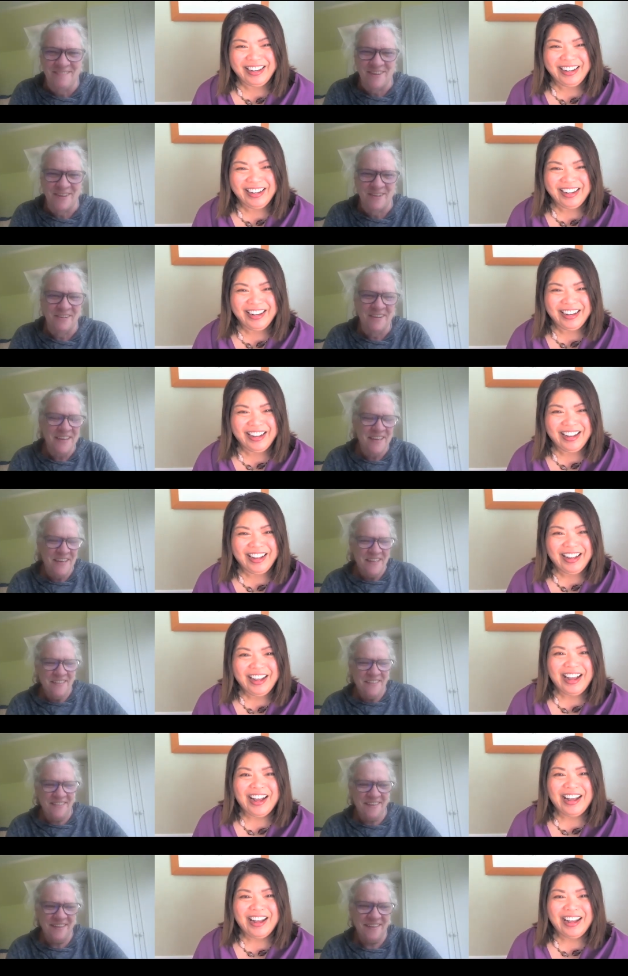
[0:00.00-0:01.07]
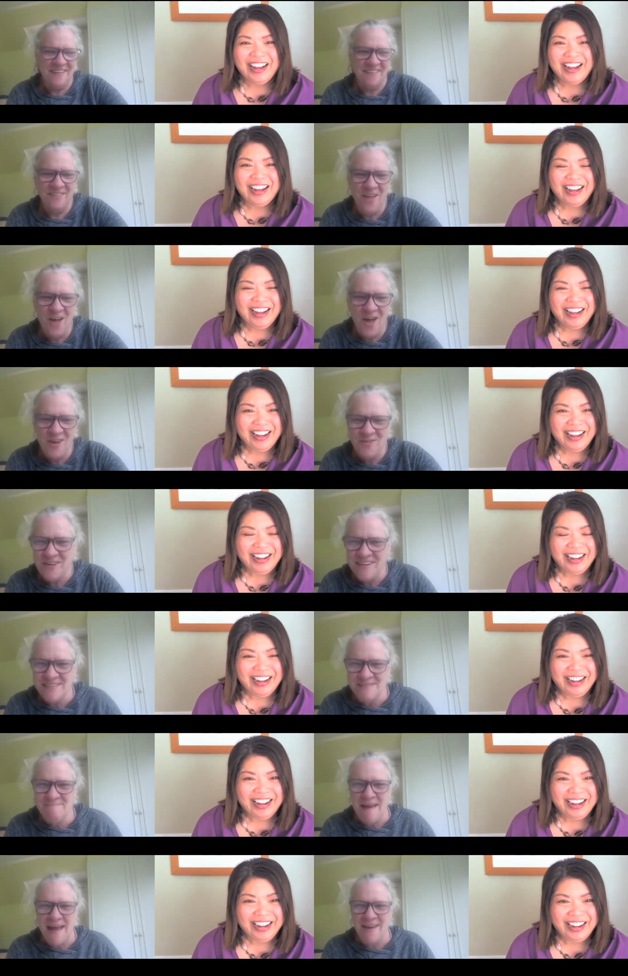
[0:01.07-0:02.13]
Speaker 1: you the laundry
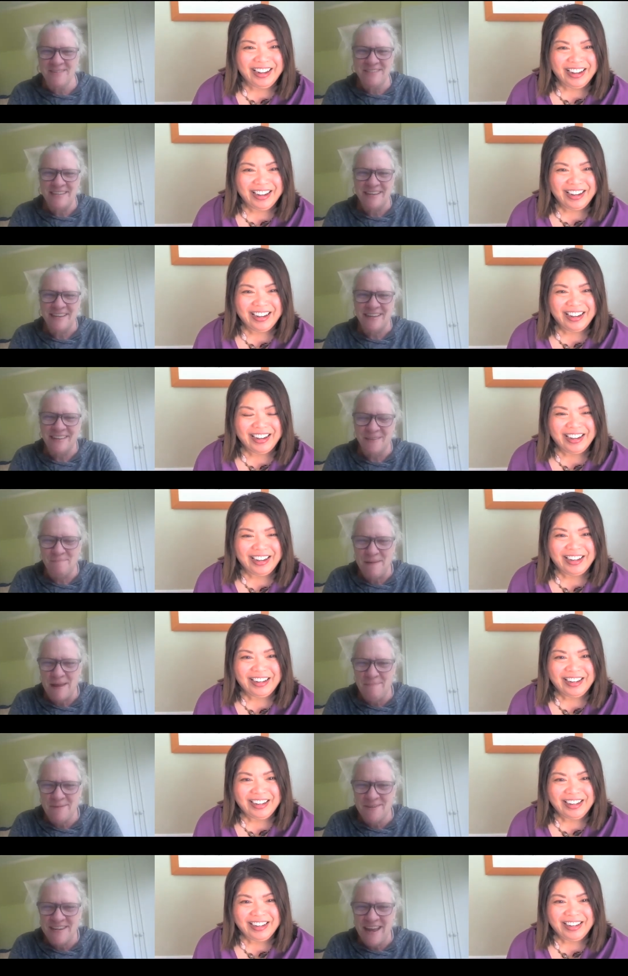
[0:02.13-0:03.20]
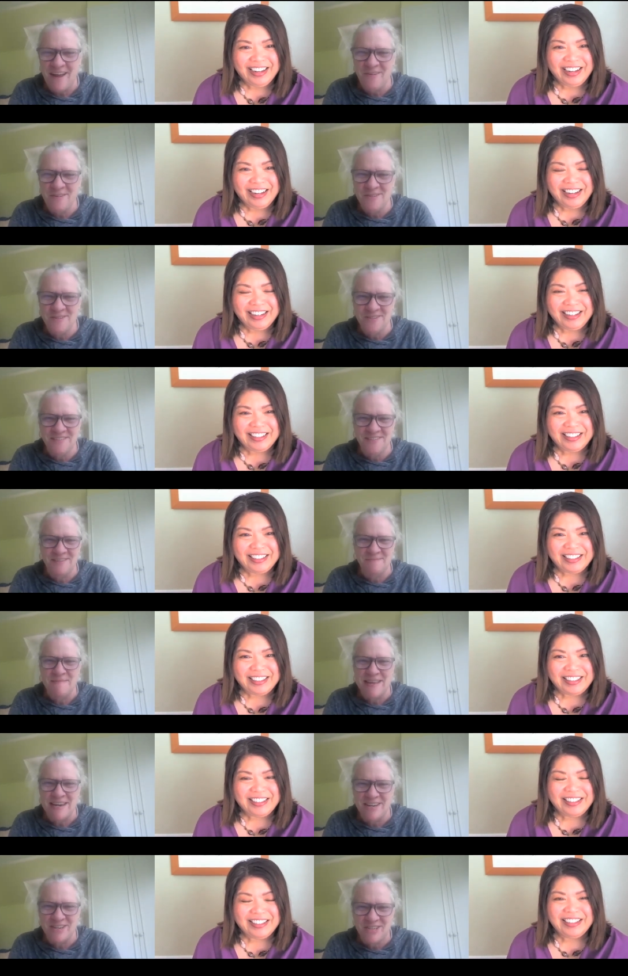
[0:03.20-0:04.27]
is mounting the paper towels are
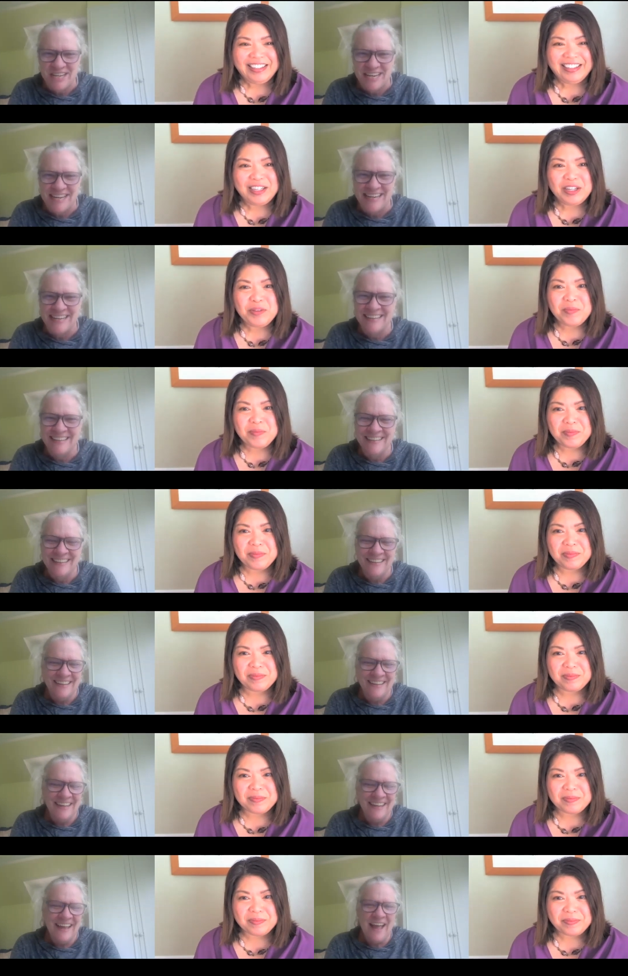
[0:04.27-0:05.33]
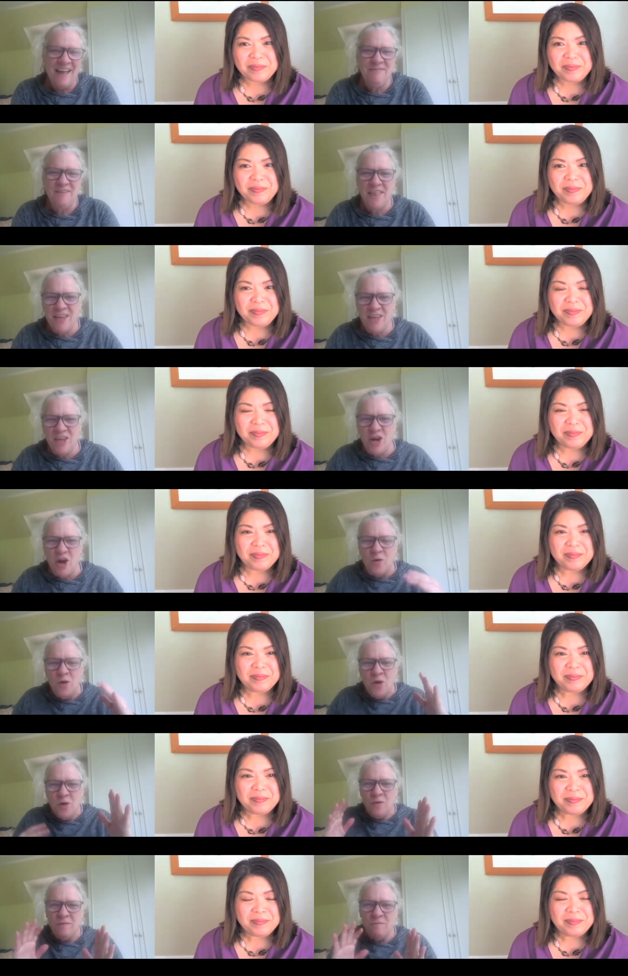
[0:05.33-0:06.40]
diminishing i feel like you know
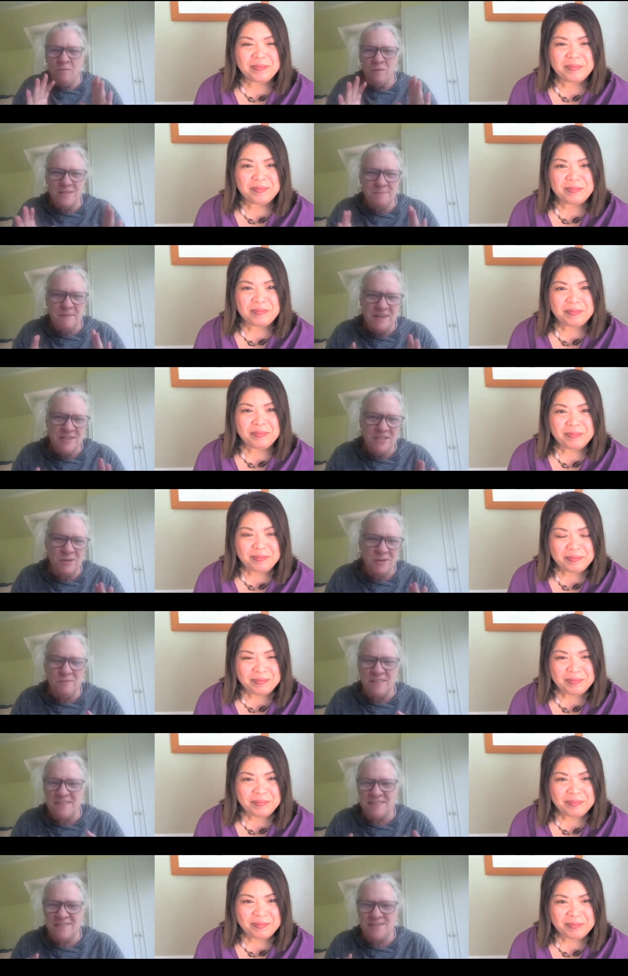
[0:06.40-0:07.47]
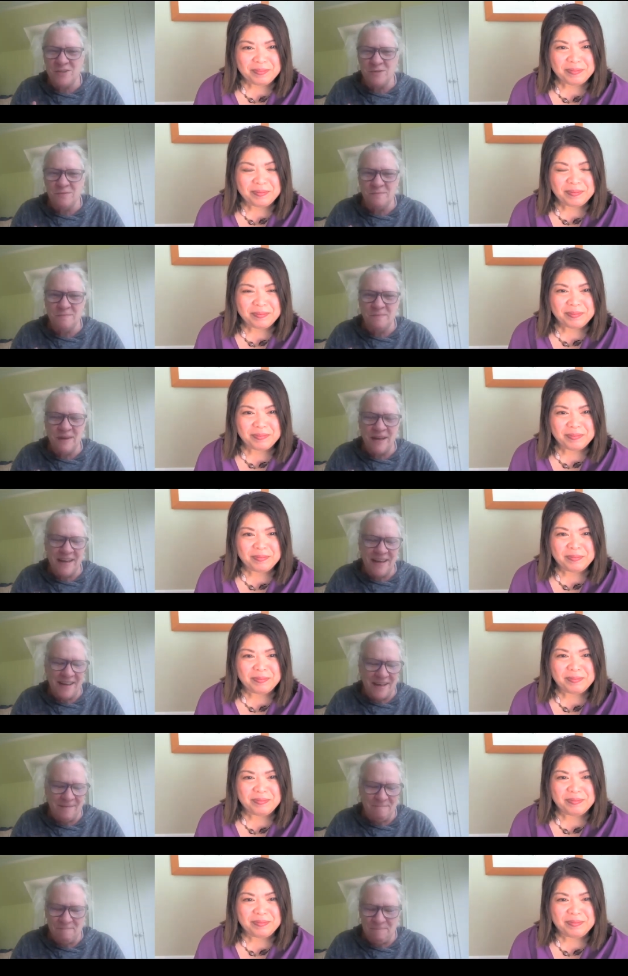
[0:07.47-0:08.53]
especially with the zoom uh,
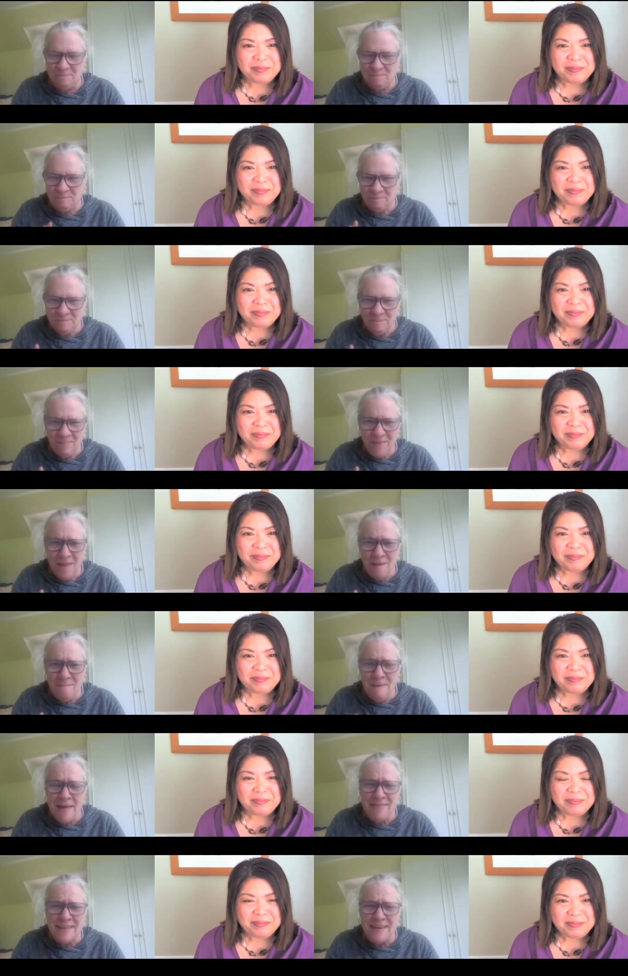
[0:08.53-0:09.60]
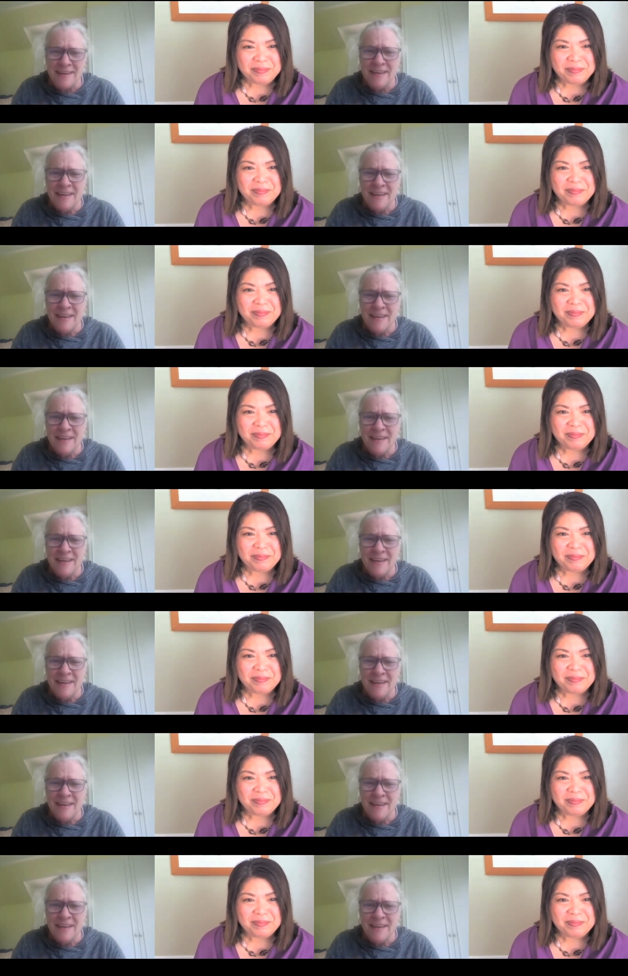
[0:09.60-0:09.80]
method